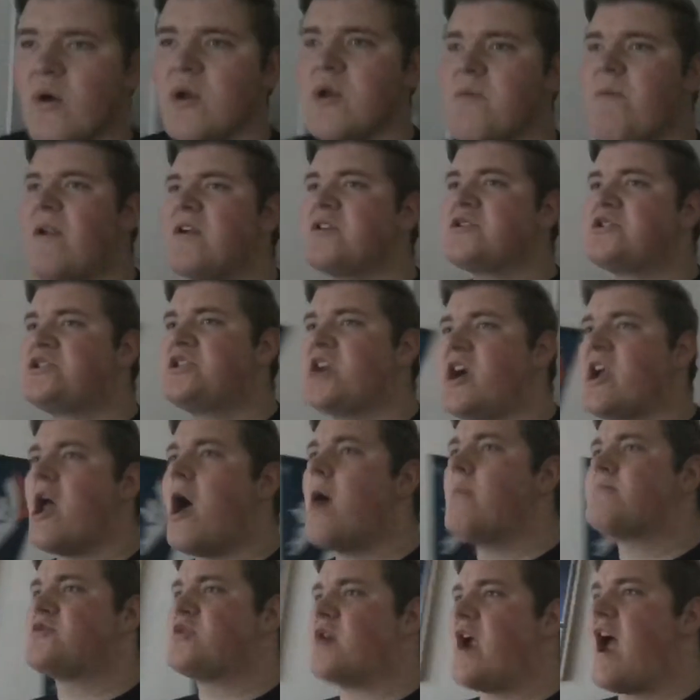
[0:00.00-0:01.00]
Well, you better shut
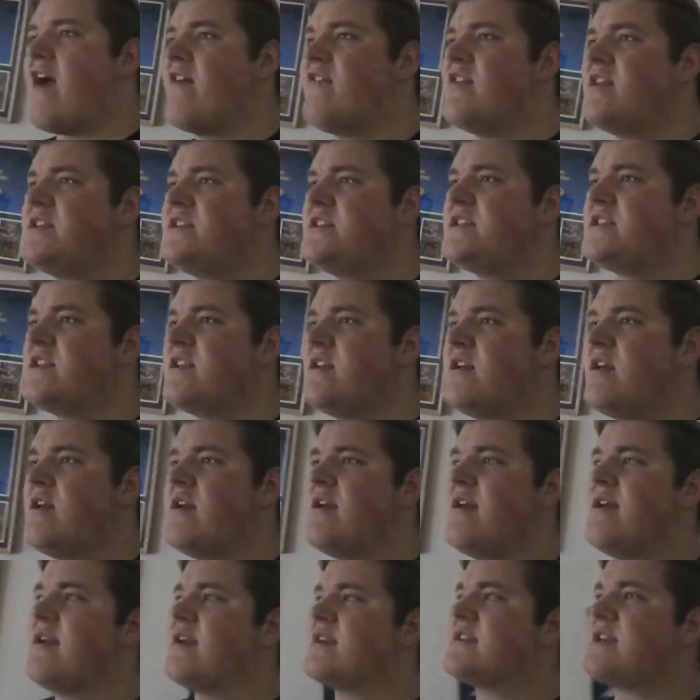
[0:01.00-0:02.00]
up, Travis.
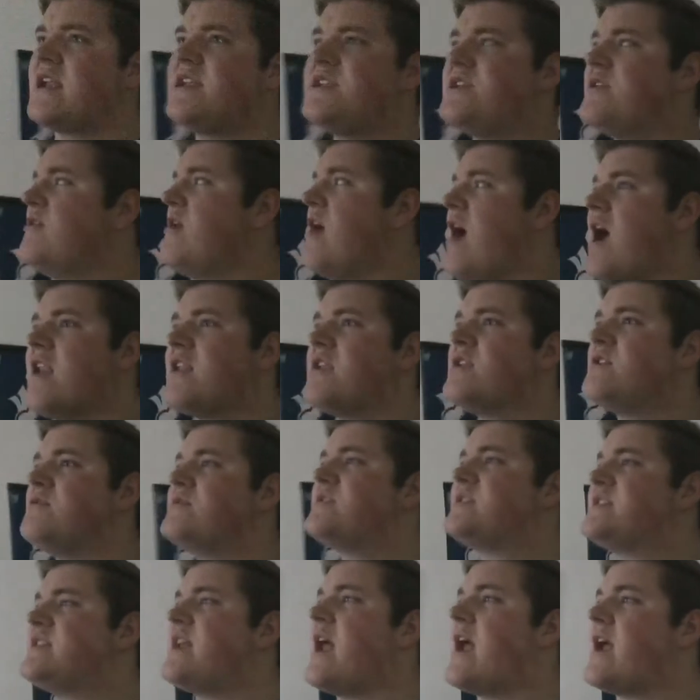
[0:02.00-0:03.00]
Because I do know how to
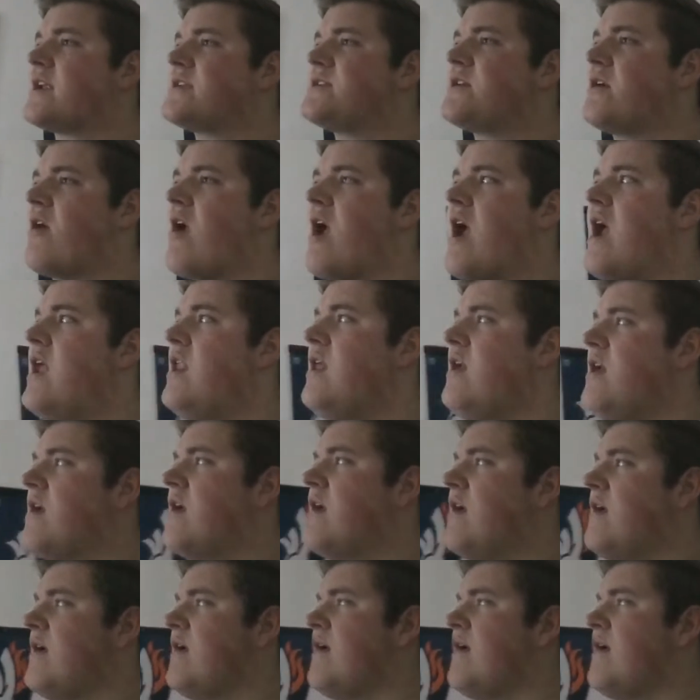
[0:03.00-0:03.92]
do sex, alright?